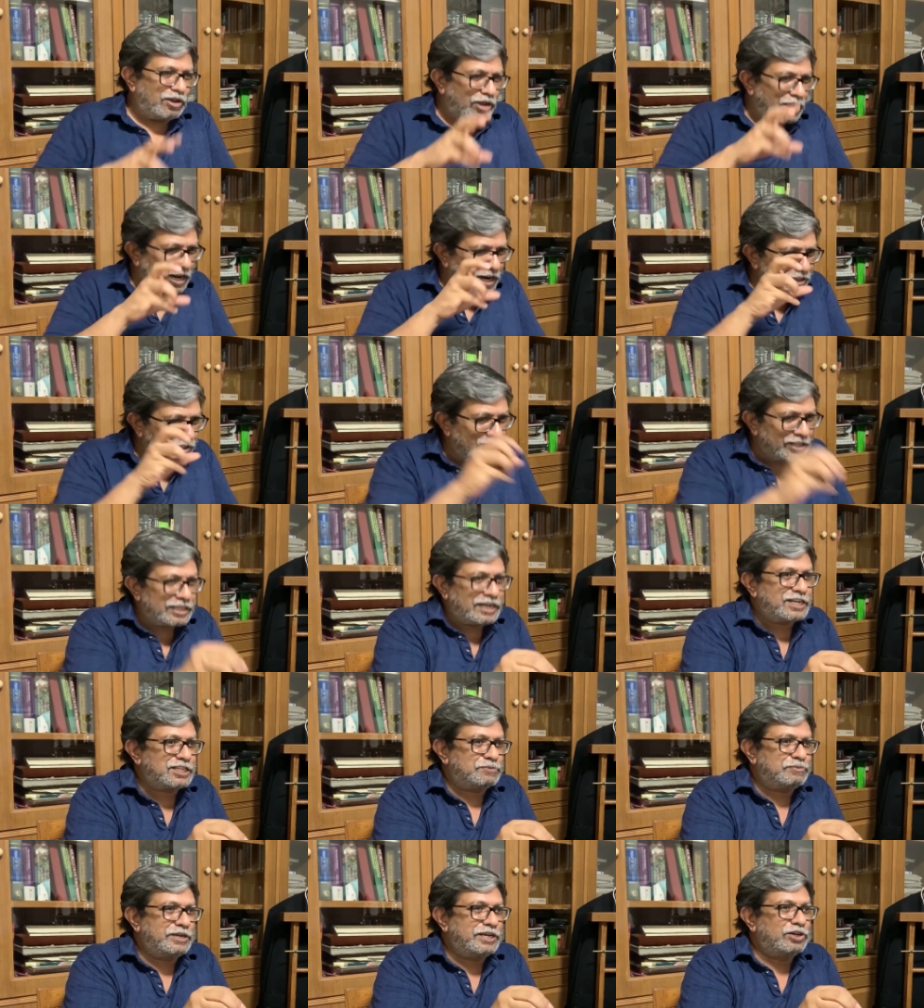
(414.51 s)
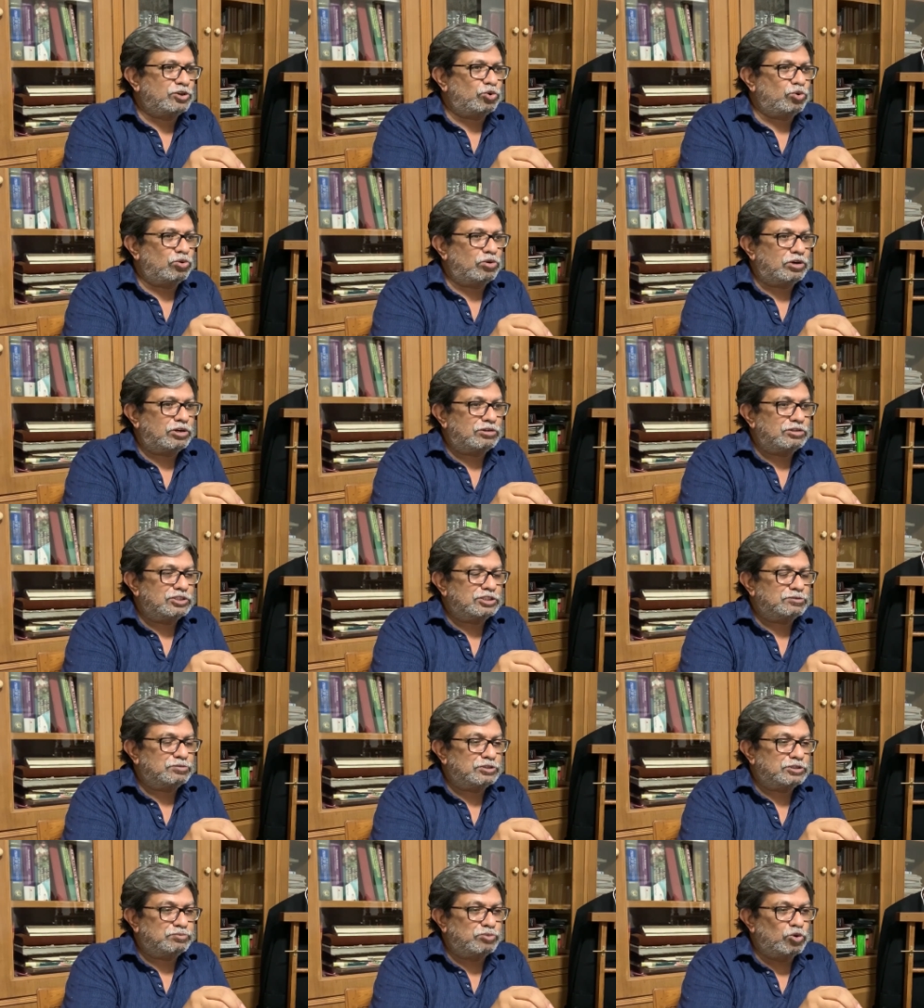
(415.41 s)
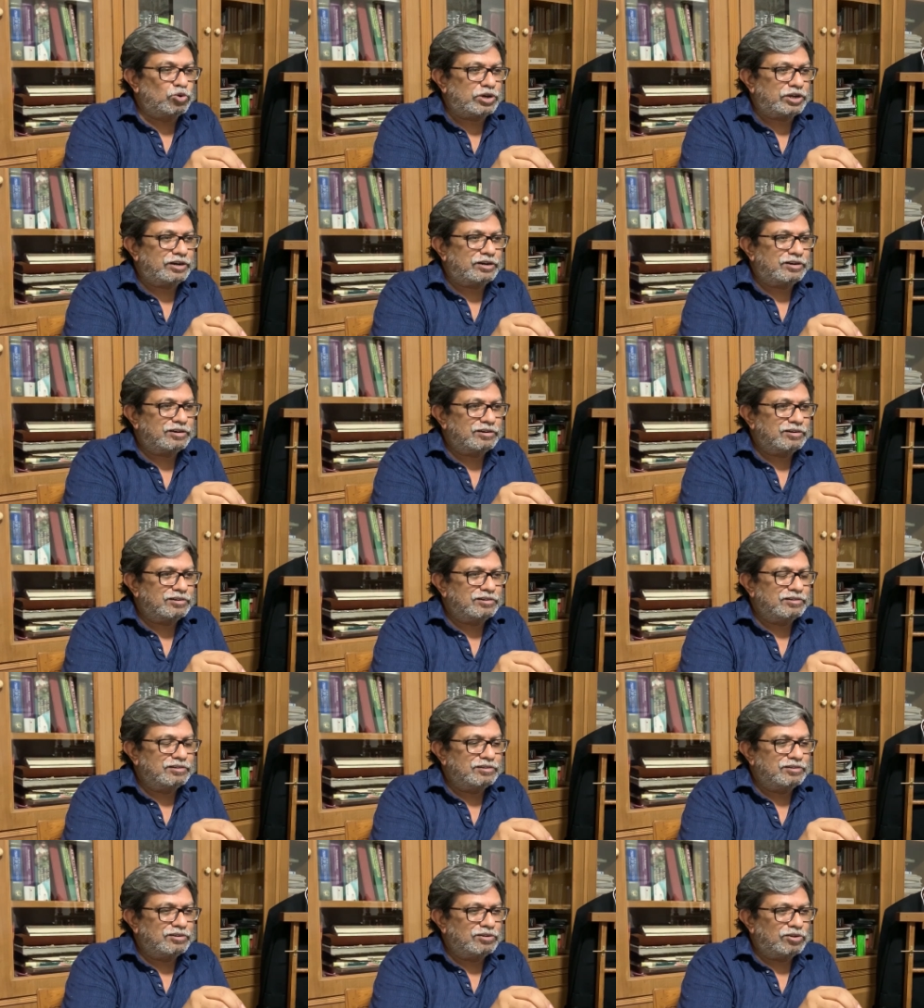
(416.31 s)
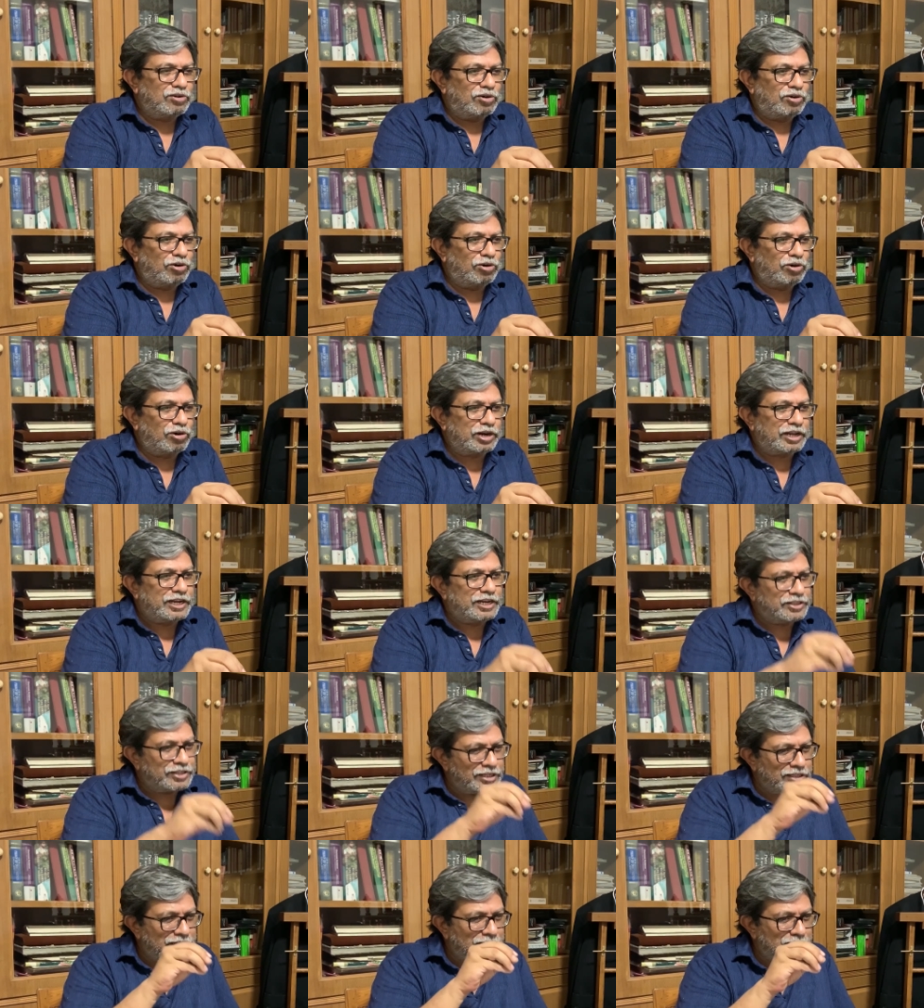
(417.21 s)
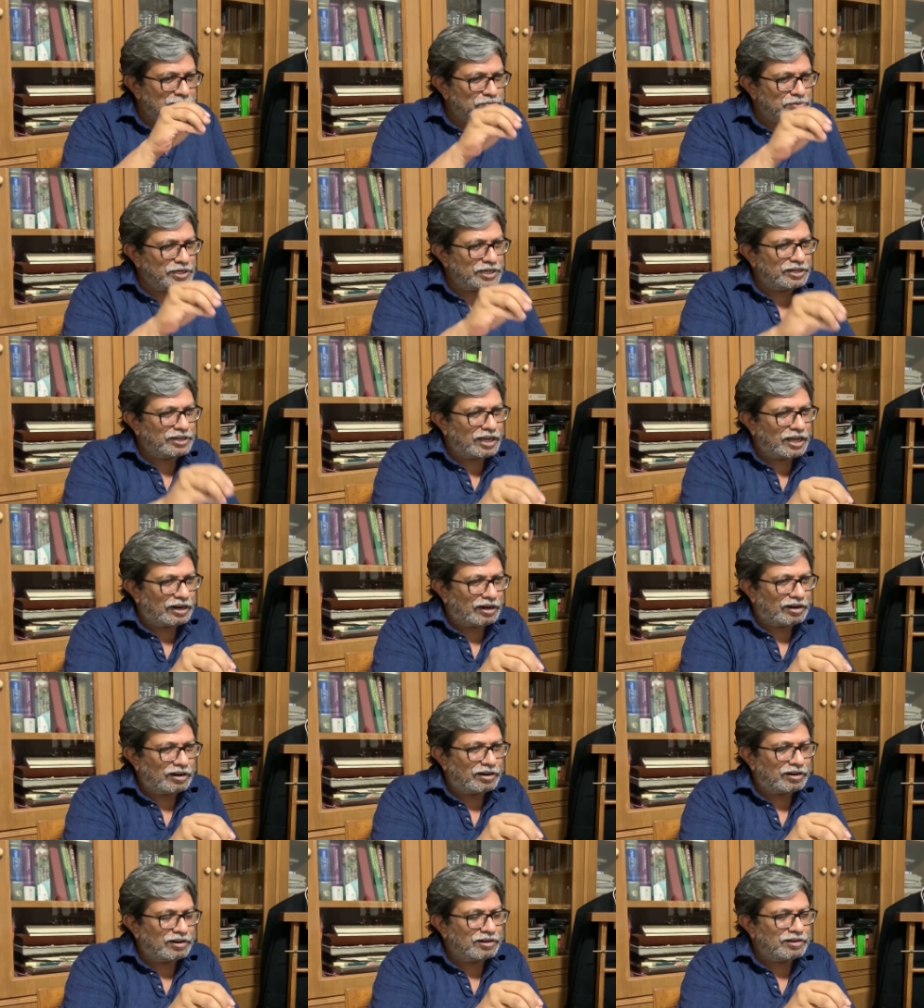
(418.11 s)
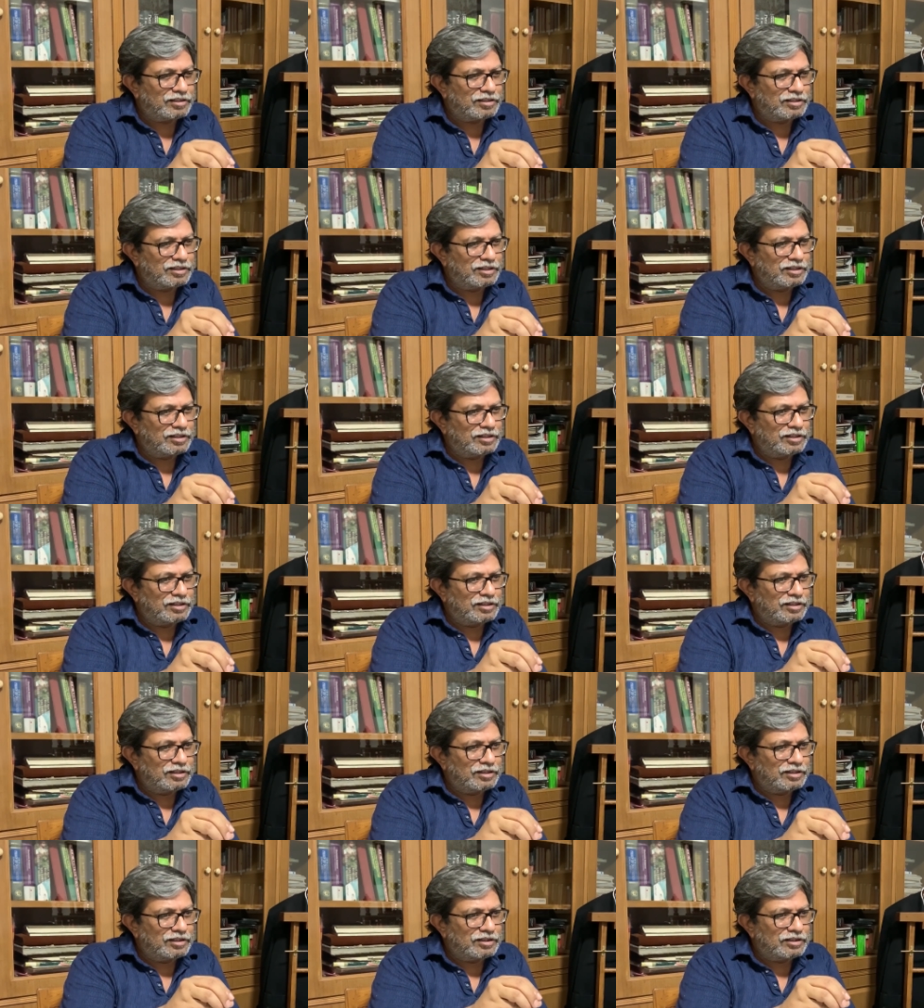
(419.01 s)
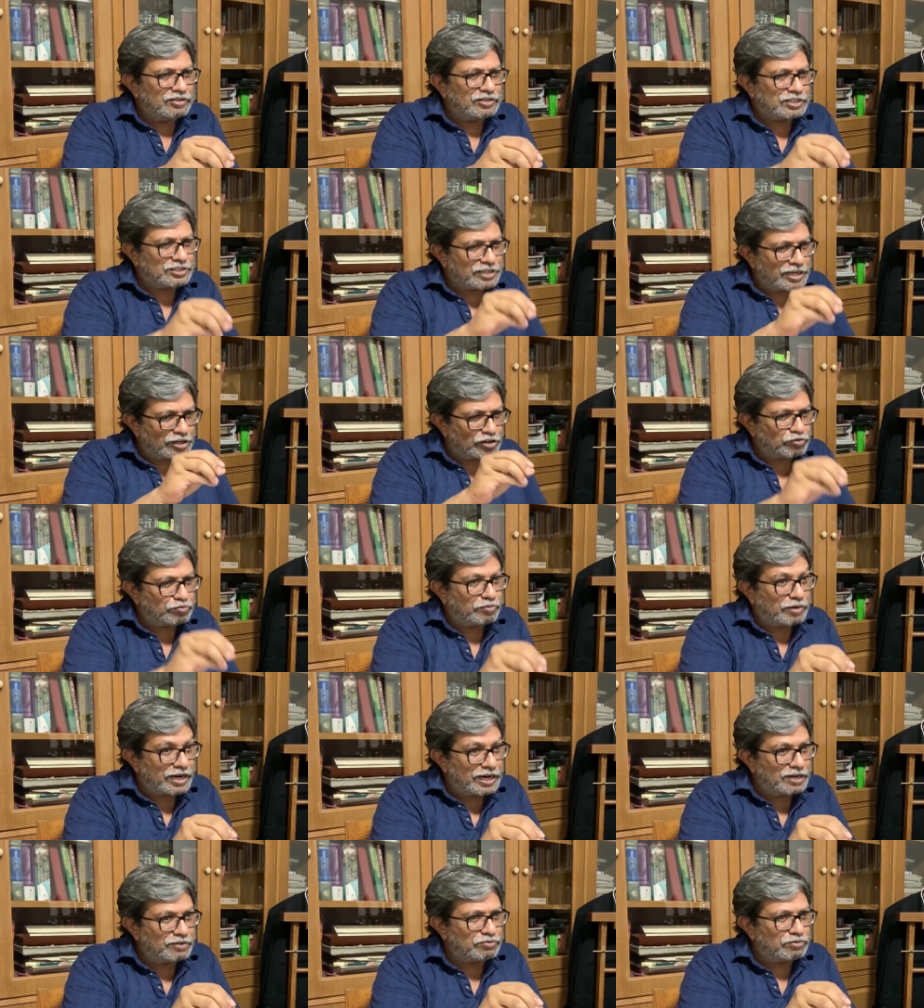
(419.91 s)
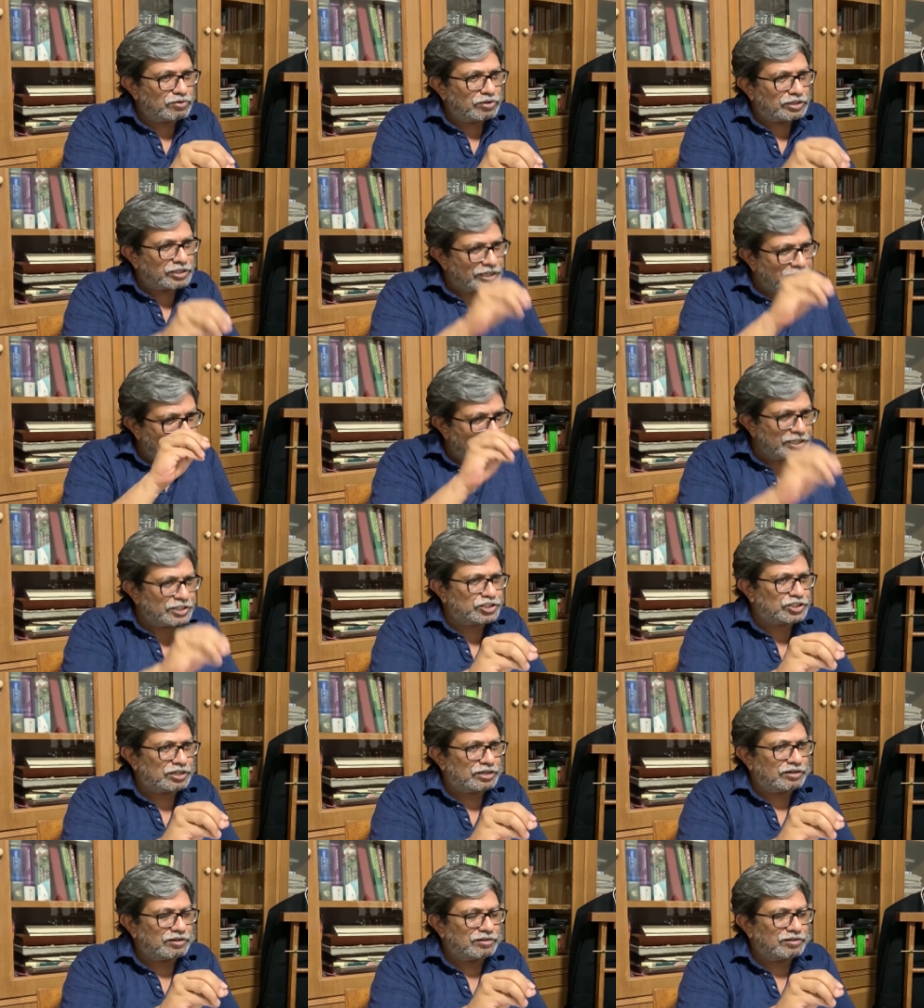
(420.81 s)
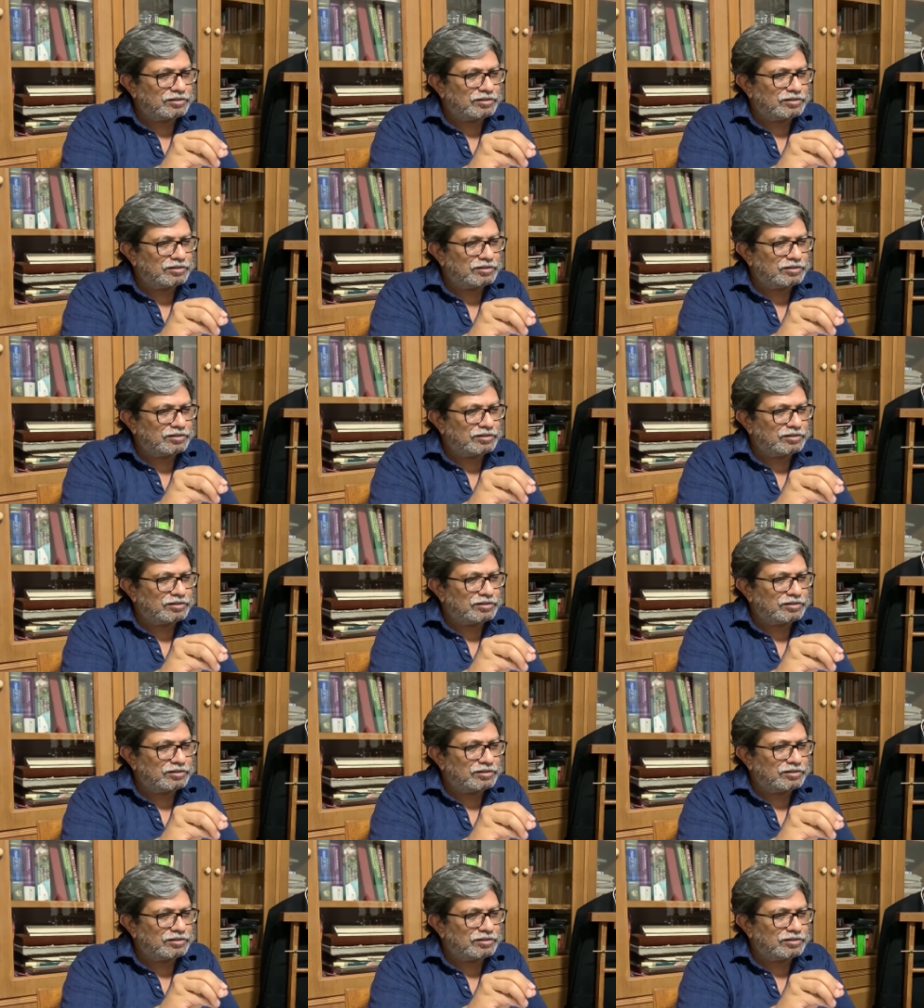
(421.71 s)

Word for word: Anything that is being told, spoken or anything that is being done, the state of mind, the intention,